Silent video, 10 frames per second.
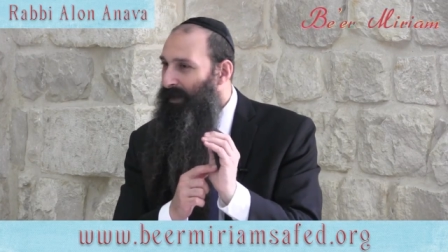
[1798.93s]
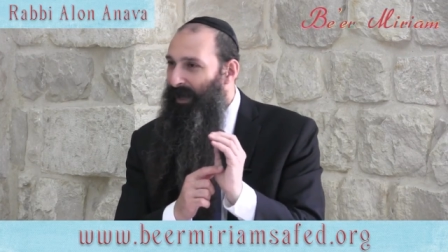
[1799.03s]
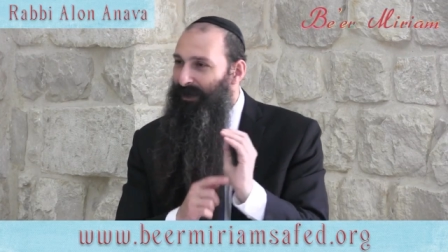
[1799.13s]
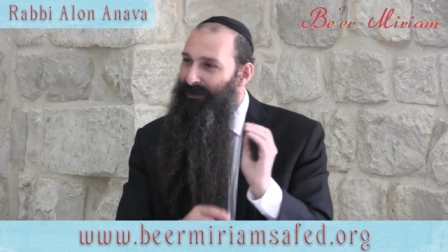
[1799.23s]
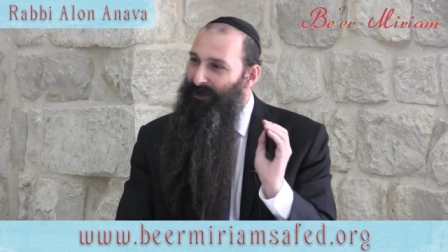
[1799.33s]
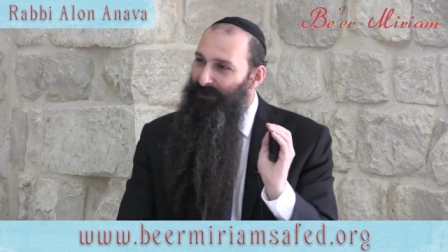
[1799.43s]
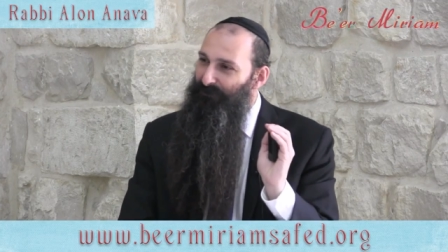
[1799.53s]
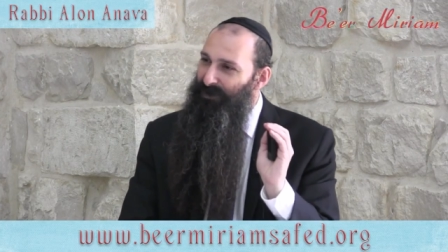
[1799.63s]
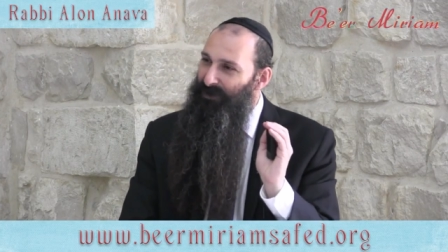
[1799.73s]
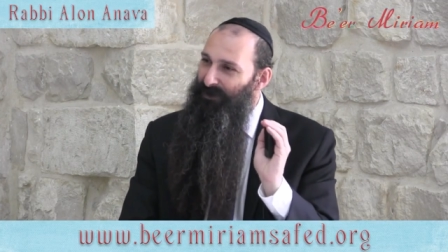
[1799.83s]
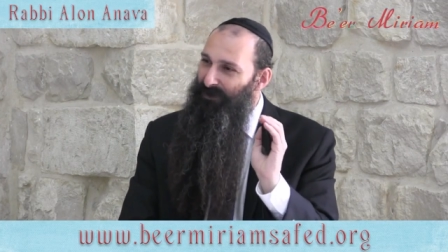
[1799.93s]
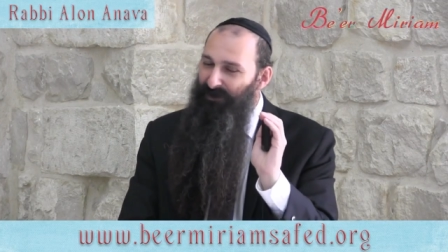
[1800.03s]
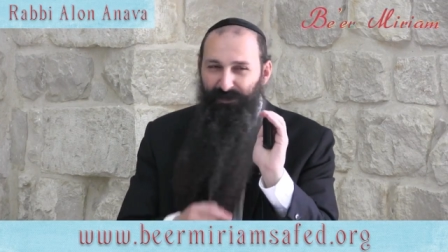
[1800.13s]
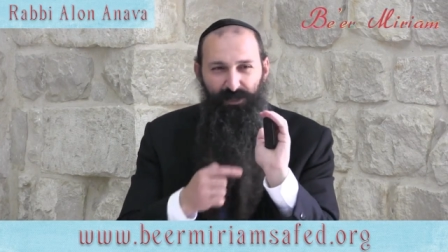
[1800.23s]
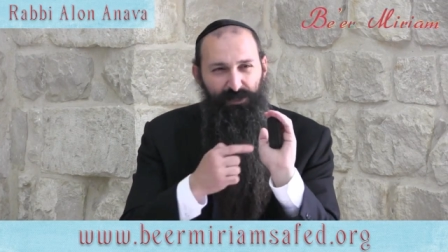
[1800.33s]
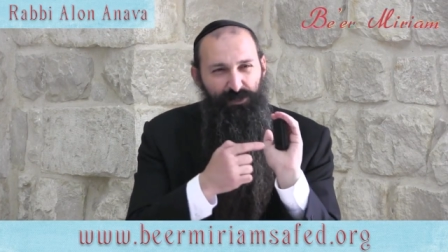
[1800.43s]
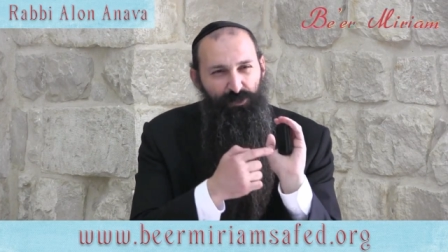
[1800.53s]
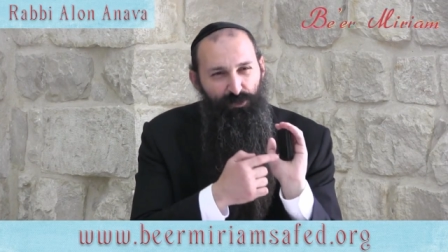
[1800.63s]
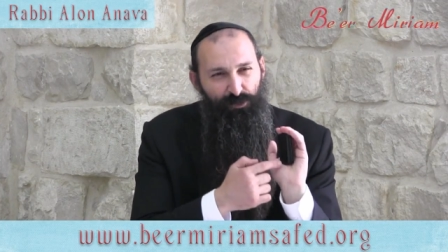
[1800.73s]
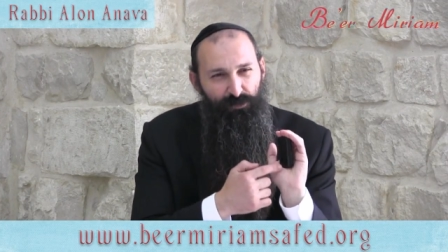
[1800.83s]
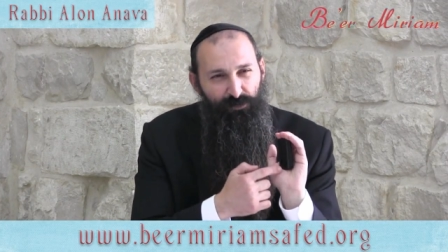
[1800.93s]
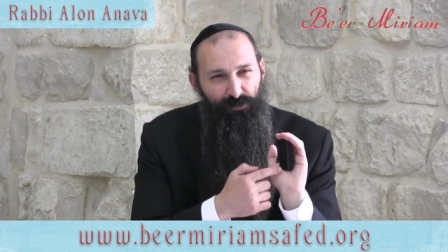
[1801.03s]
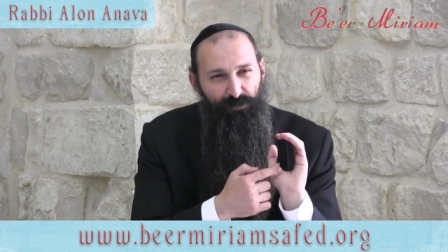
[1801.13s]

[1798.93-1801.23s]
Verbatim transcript: and he tells me, is this you?